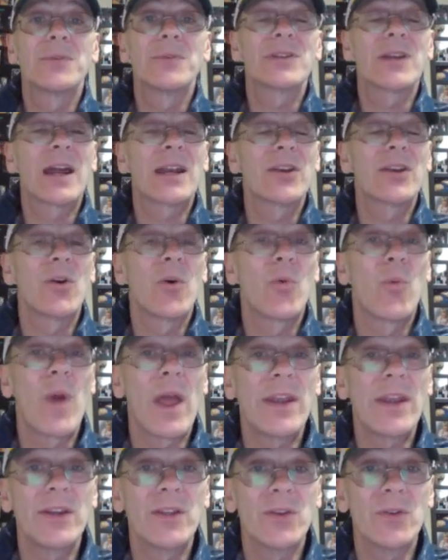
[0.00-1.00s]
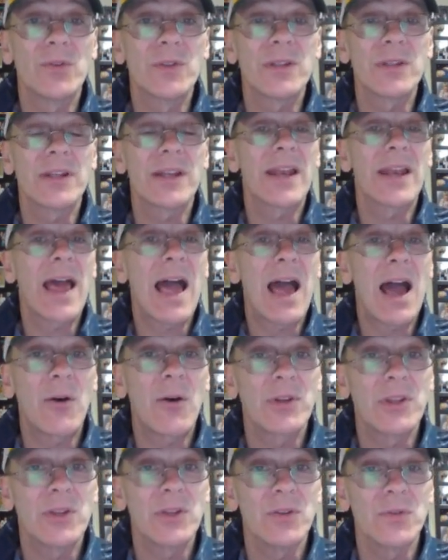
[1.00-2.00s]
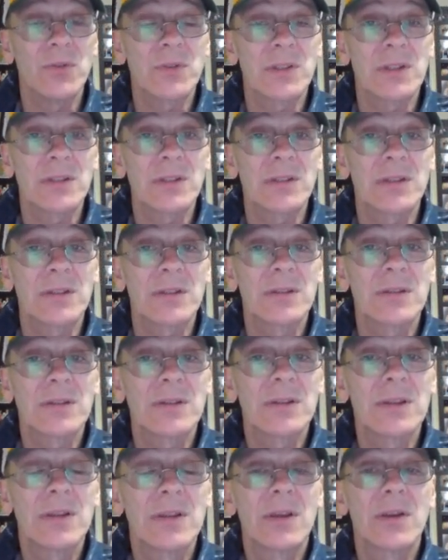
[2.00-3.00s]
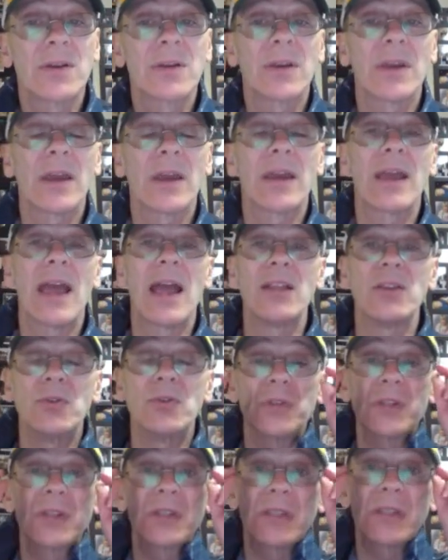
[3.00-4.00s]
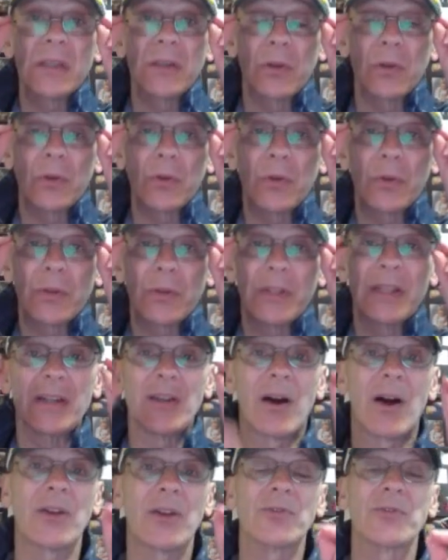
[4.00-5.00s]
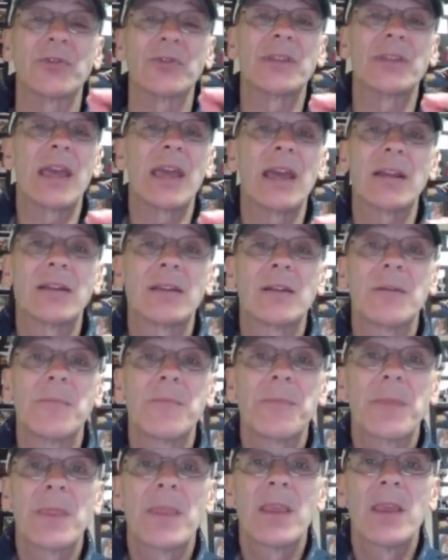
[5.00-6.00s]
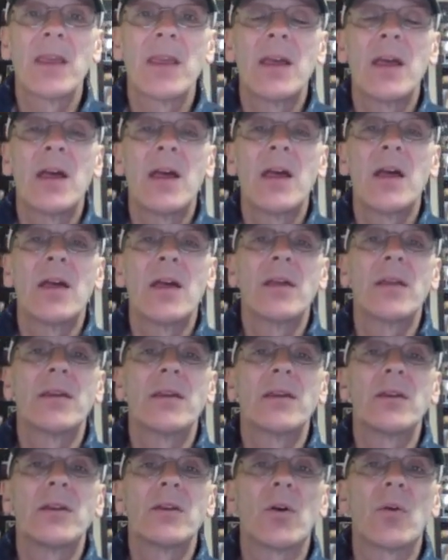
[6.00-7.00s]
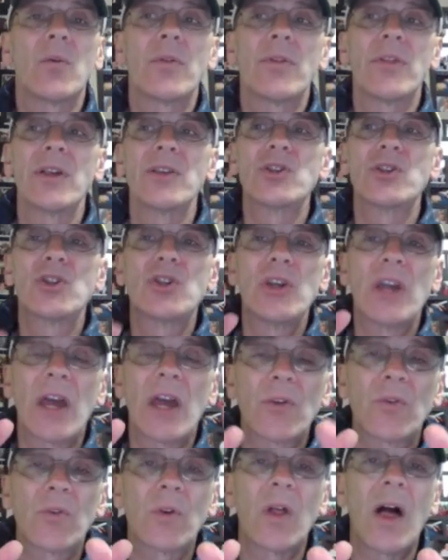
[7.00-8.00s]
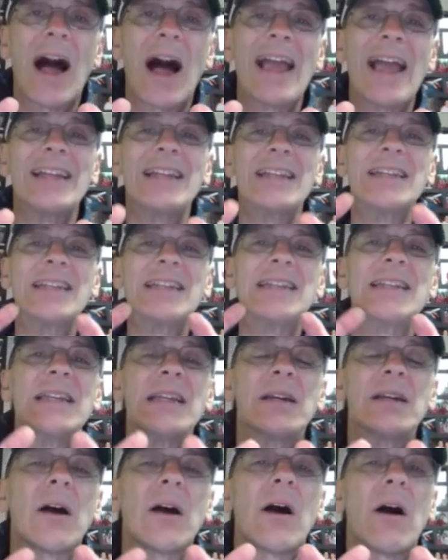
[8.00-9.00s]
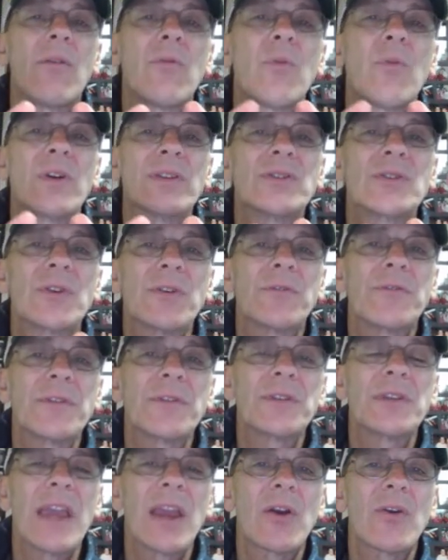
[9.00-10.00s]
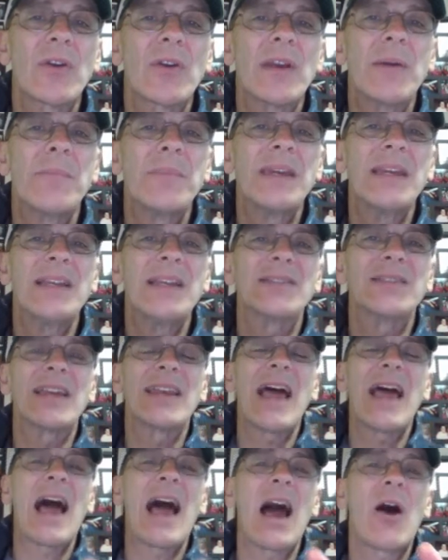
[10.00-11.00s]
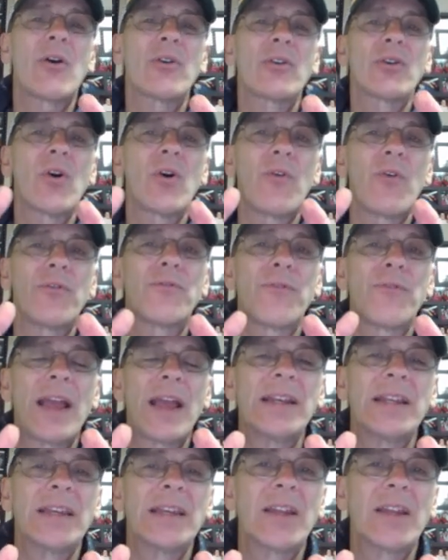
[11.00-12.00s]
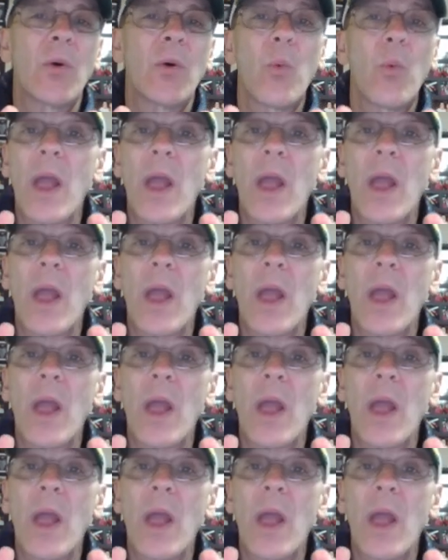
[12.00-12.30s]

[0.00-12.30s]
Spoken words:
But you got to know when to use it and how to use it. Okay? And you still need to understand, the general idea of what surface area means and how to go finding it